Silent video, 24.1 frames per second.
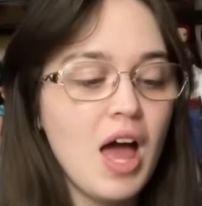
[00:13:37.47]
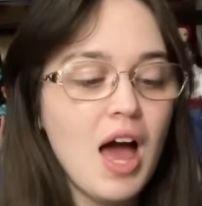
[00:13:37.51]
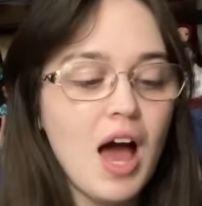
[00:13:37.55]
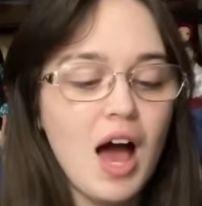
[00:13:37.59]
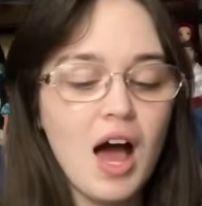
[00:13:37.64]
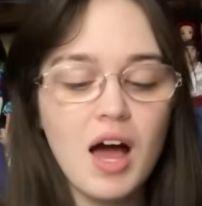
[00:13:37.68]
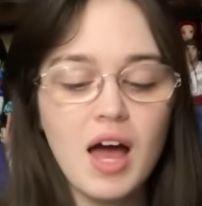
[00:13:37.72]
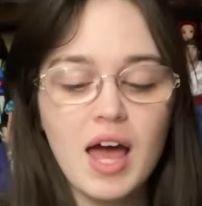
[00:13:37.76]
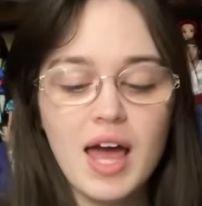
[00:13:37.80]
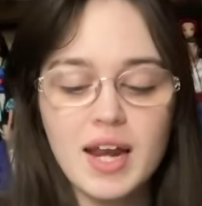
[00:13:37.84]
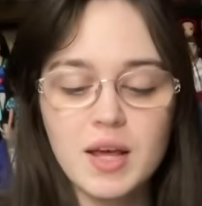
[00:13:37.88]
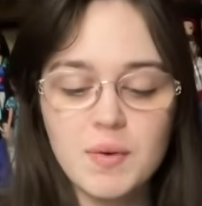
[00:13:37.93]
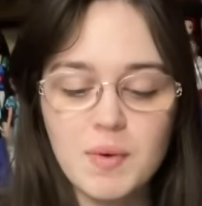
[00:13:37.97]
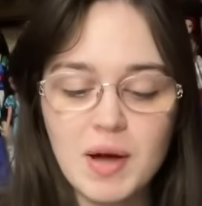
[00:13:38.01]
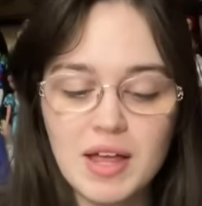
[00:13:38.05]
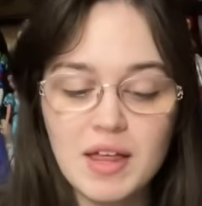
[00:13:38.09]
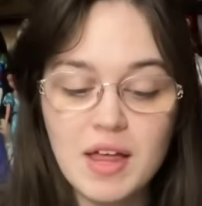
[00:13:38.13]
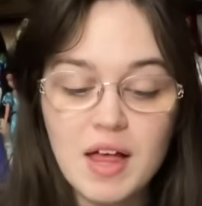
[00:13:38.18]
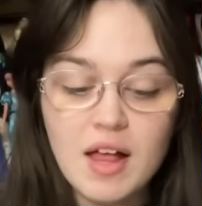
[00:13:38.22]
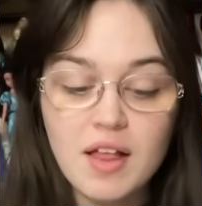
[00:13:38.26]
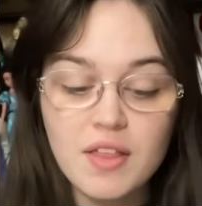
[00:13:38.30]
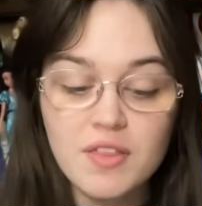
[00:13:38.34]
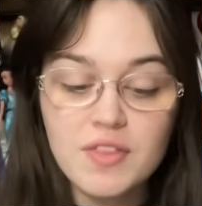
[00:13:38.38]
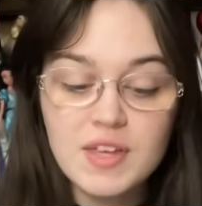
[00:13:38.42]
Uh, anyway,
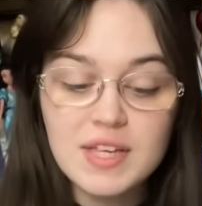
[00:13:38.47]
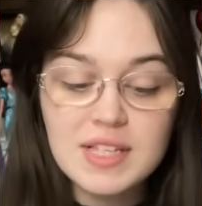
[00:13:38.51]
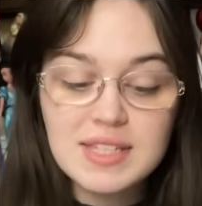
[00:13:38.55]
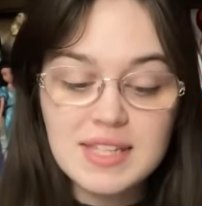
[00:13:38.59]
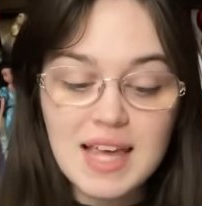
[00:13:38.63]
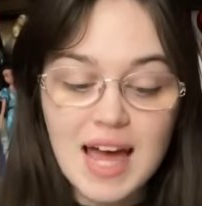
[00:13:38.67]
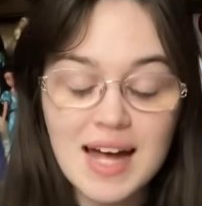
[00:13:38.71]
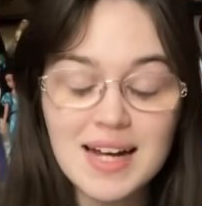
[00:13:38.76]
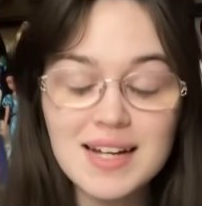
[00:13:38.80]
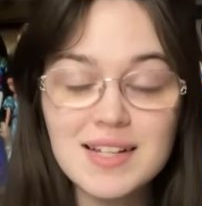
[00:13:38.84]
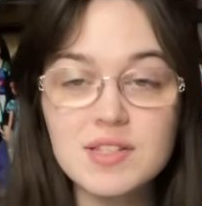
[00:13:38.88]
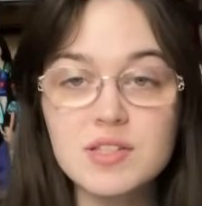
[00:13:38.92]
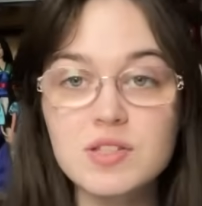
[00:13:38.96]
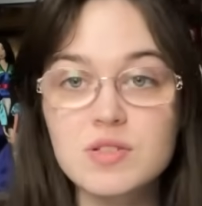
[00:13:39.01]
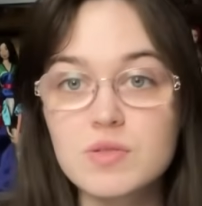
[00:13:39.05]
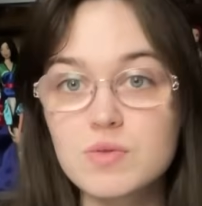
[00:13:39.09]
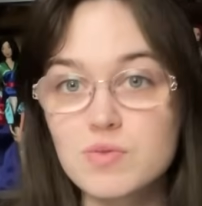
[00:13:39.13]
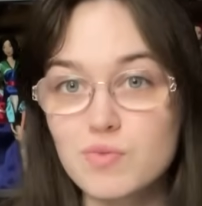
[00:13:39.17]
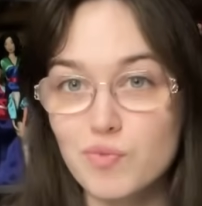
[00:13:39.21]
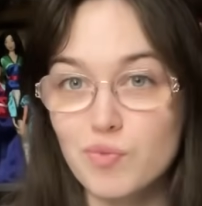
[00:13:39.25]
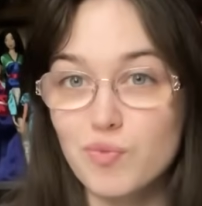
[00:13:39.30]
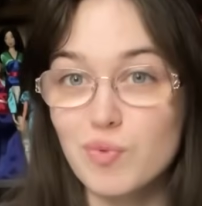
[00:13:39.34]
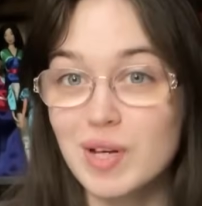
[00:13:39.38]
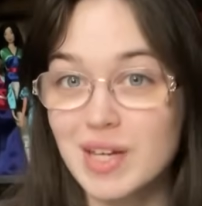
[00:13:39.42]
this cat is
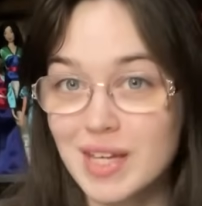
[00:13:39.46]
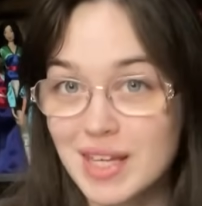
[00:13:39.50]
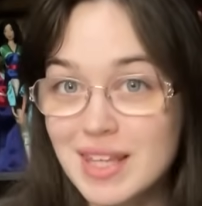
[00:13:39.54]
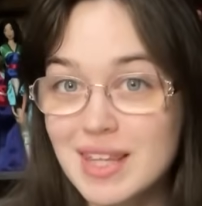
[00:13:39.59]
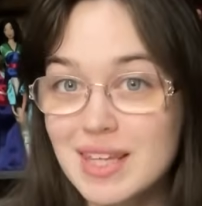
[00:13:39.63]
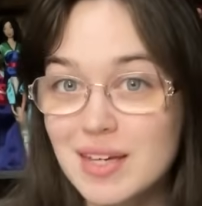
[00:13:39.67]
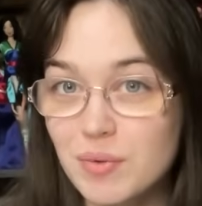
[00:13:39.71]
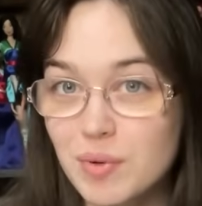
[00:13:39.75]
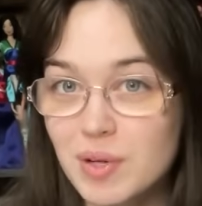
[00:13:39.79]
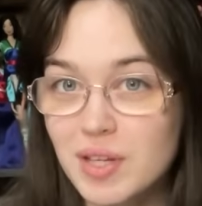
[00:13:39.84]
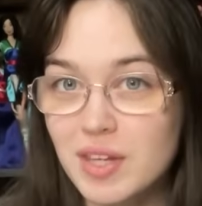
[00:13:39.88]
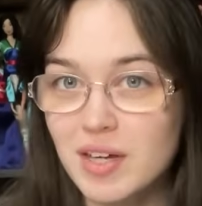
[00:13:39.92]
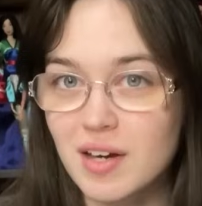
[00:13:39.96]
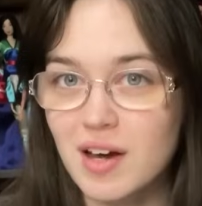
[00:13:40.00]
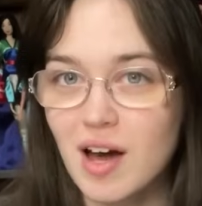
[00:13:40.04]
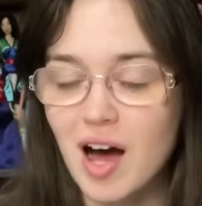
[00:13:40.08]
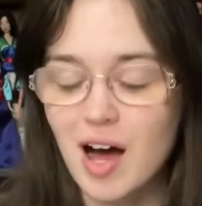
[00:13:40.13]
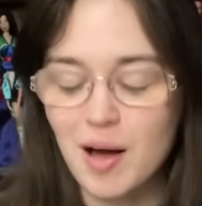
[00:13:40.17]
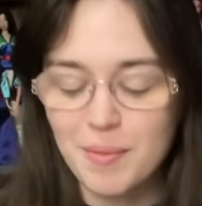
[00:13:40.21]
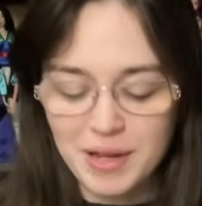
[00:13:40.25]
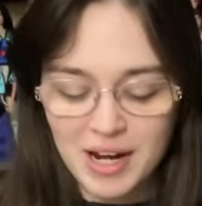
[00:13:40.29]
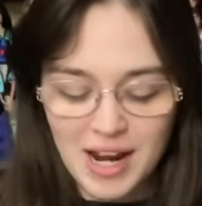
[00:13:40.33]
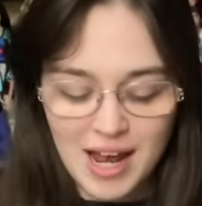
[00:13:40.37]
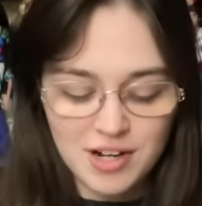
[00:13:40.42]
really, really
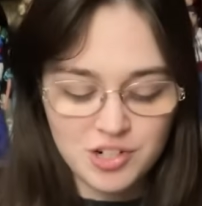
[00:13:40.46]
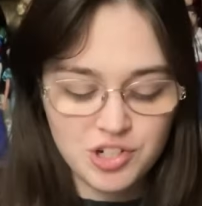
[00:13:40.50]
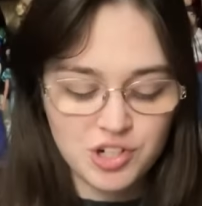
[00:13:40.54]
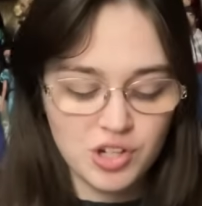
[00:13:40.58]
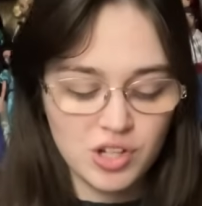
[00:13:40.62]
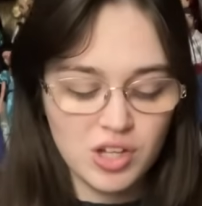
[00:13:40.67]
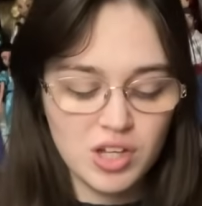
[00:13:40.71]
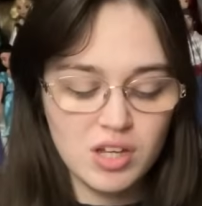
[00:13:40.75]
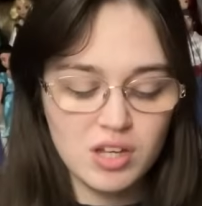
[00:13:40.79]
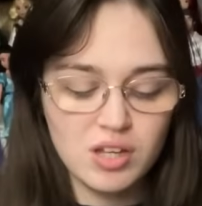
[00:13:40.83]
common, actually.